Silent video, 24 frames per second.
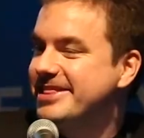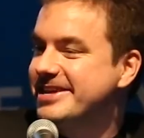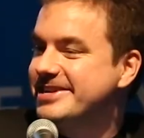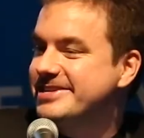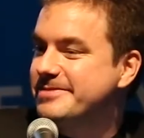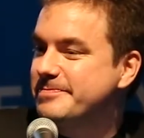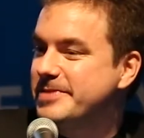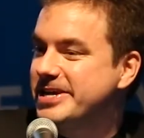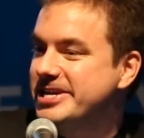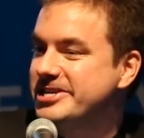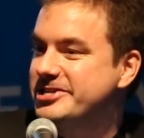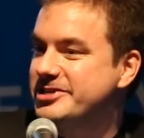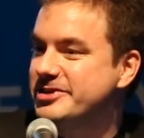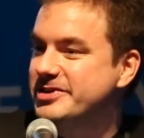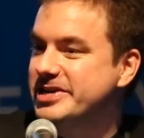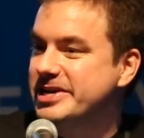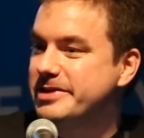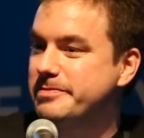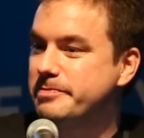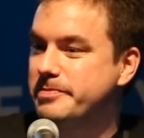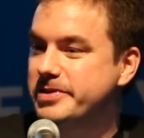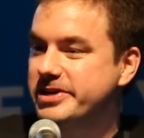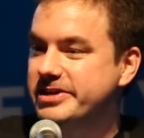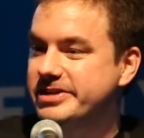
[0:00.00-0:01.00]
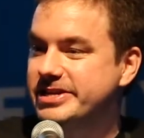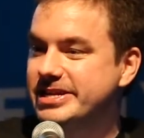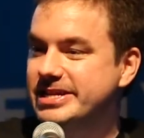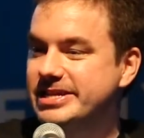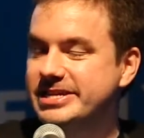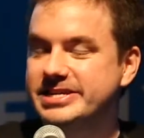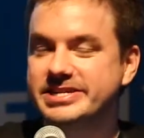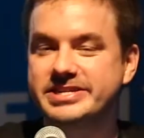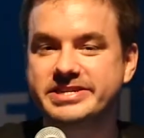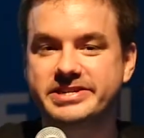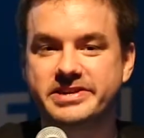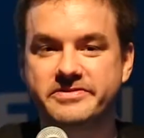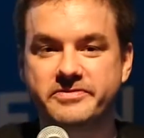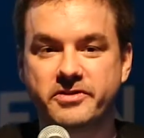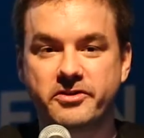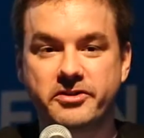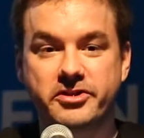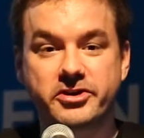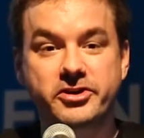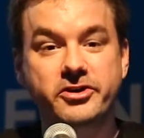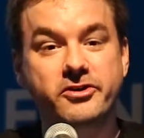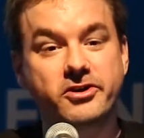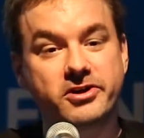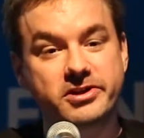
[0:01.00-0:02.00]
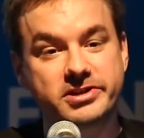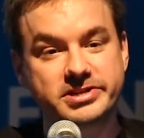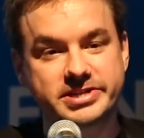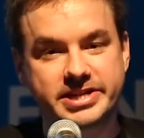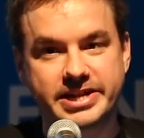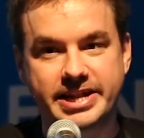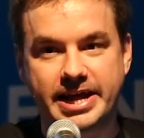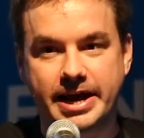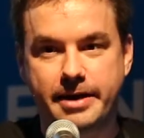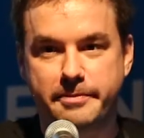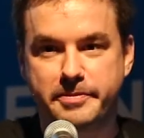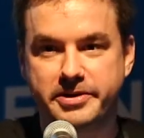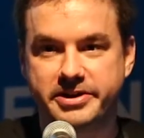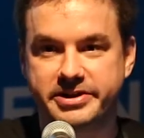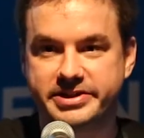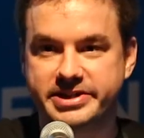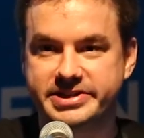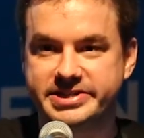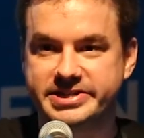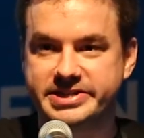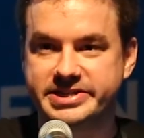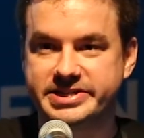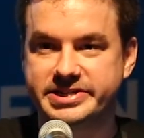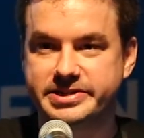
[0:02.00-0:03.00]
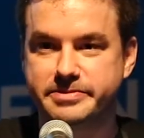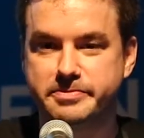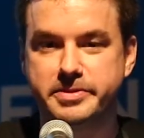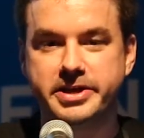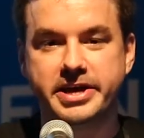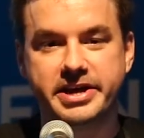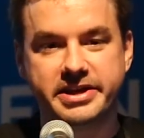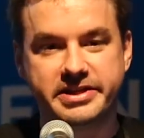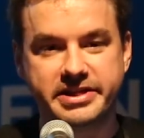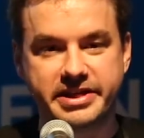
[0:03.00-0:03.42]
this means you can build a list of all the calls that happen on the system,